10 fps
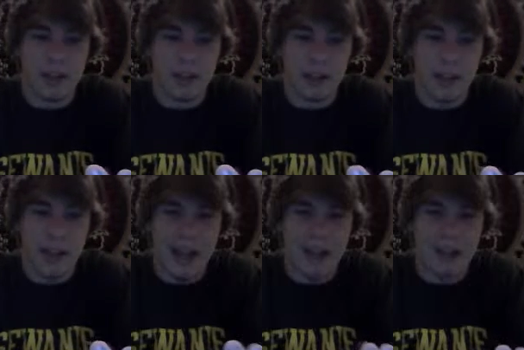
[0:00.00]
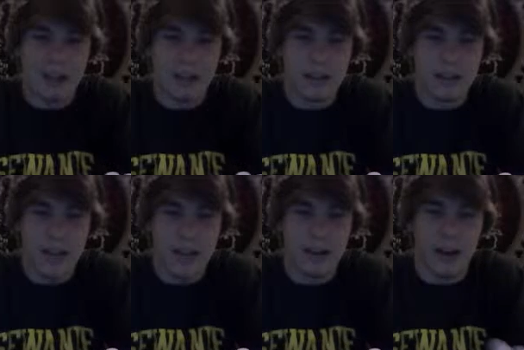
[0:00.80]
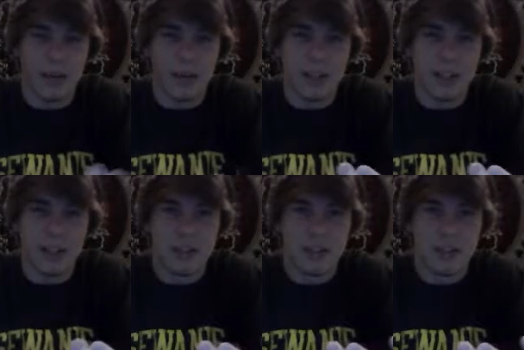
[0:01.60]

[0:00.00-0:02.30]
their main income was